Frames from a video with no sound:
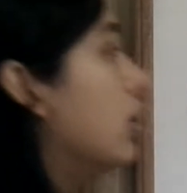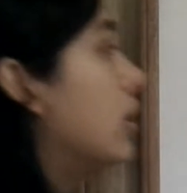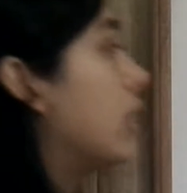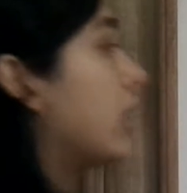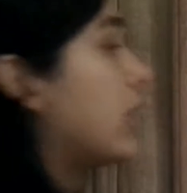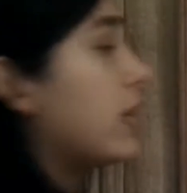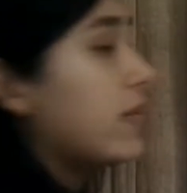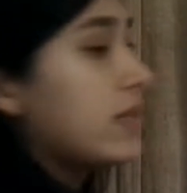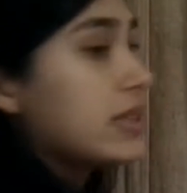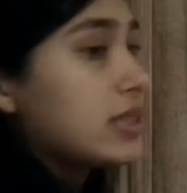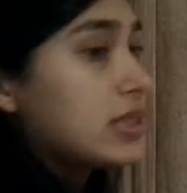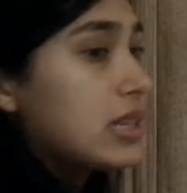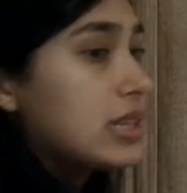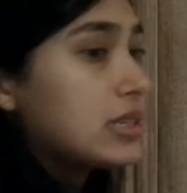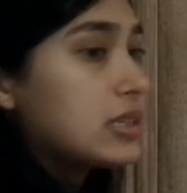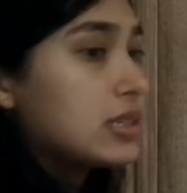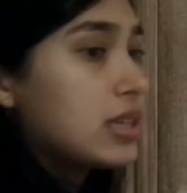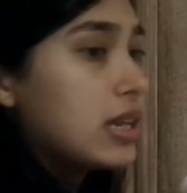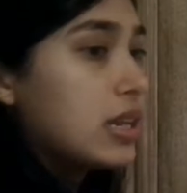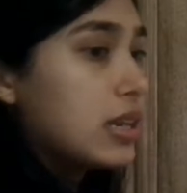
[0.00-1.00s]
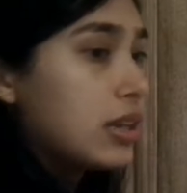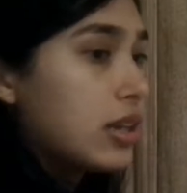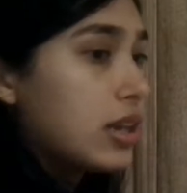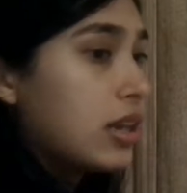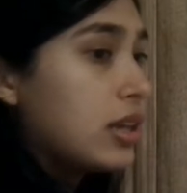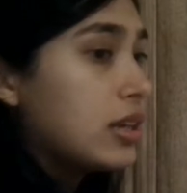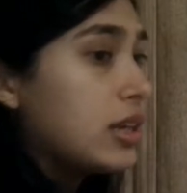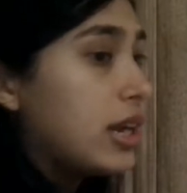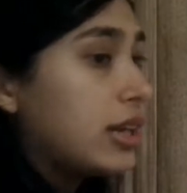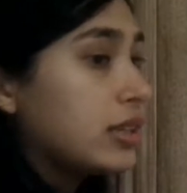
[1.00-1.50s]
like if it's less than
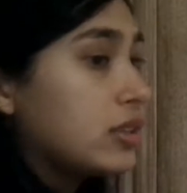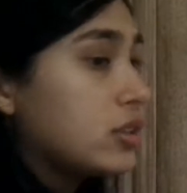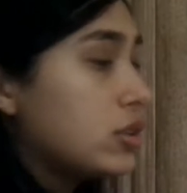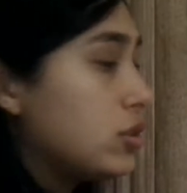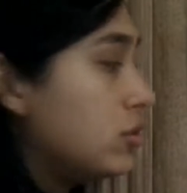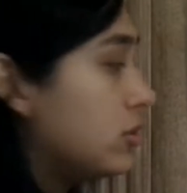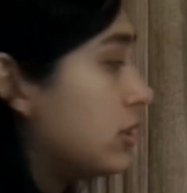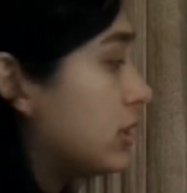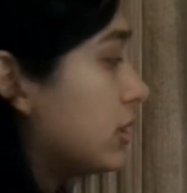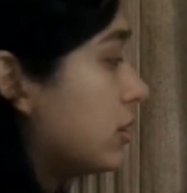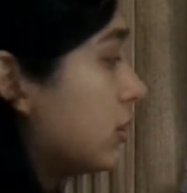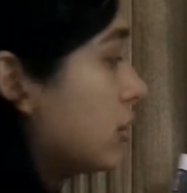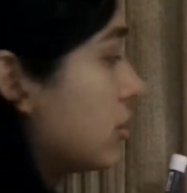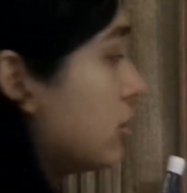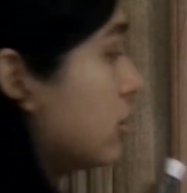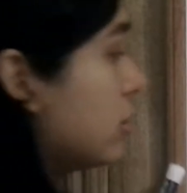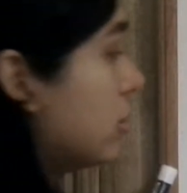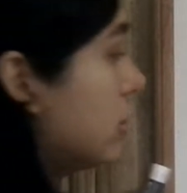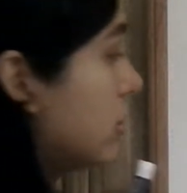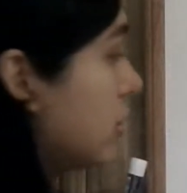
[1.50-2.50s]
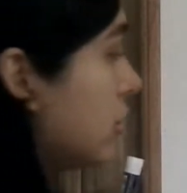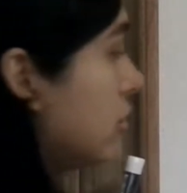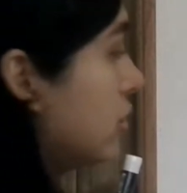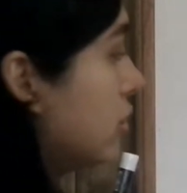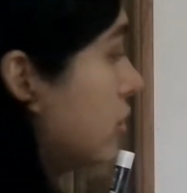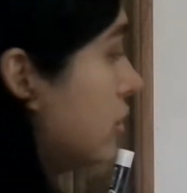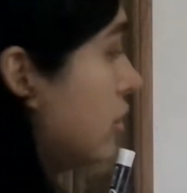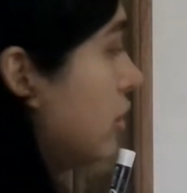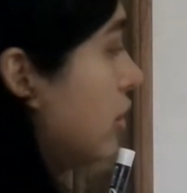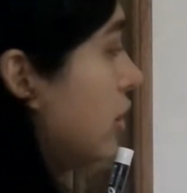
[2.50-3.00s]
9 students,
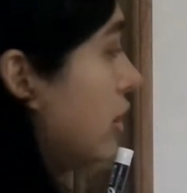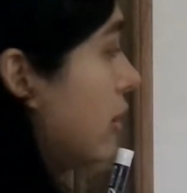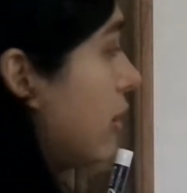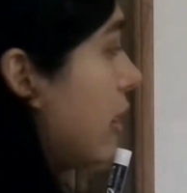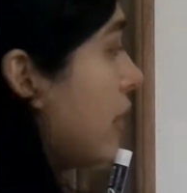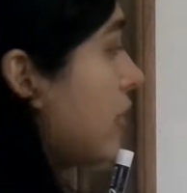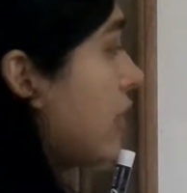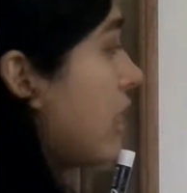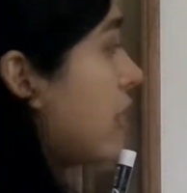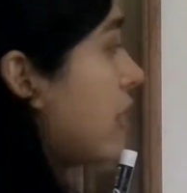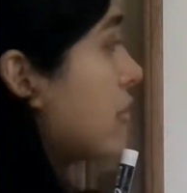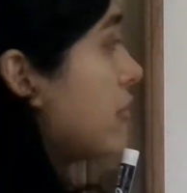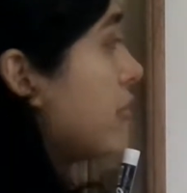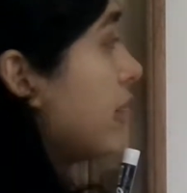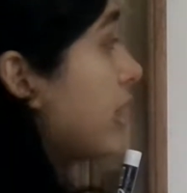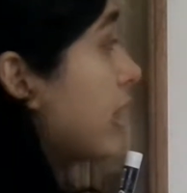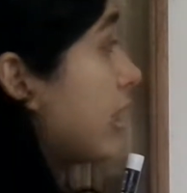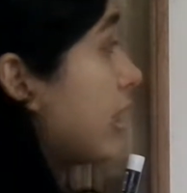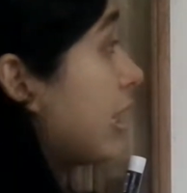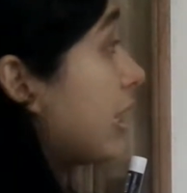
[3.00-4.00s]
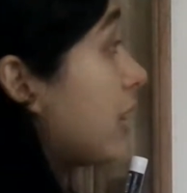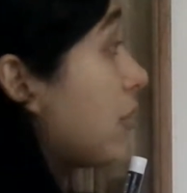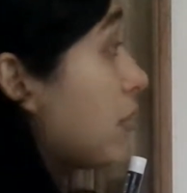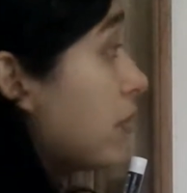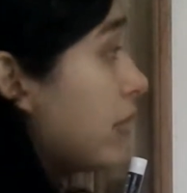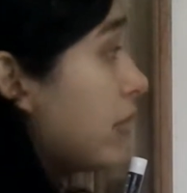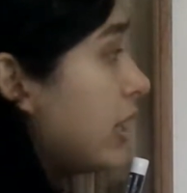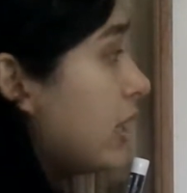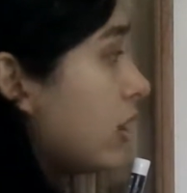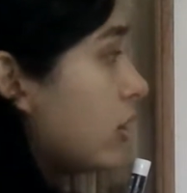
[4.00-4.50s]
and that way we can like
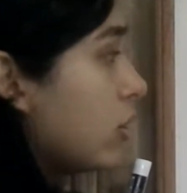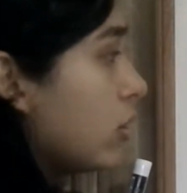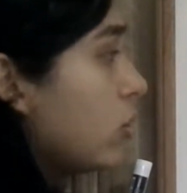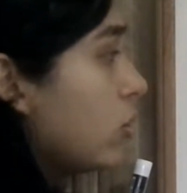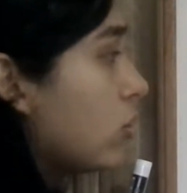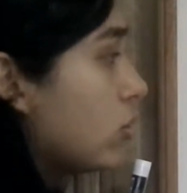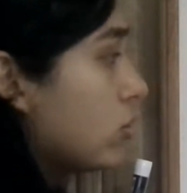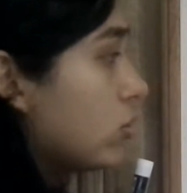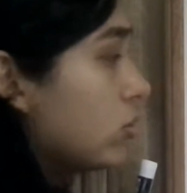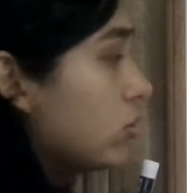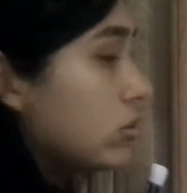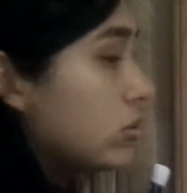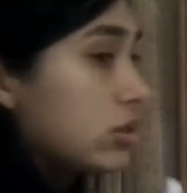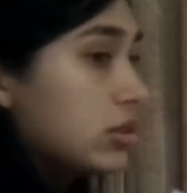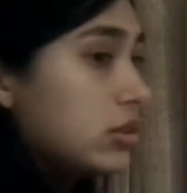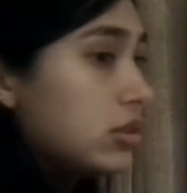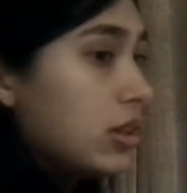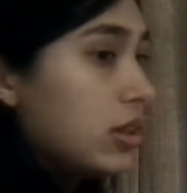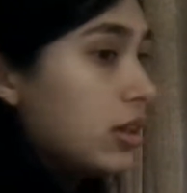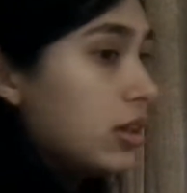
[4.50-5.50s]
meet local